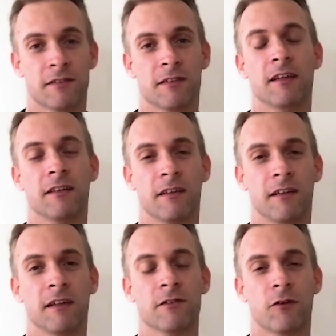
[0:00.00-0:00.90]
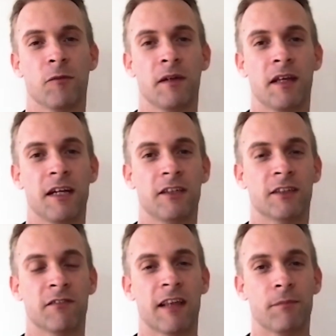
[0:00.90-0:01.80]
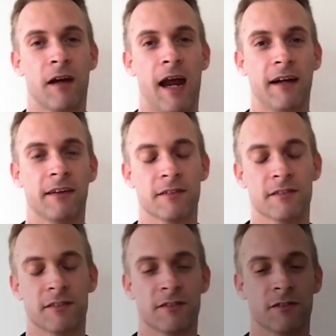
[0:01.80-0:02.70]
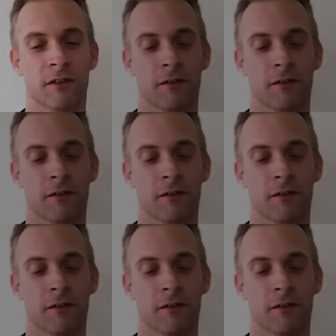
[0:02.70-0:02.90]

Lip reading: a culmination of that practice. And so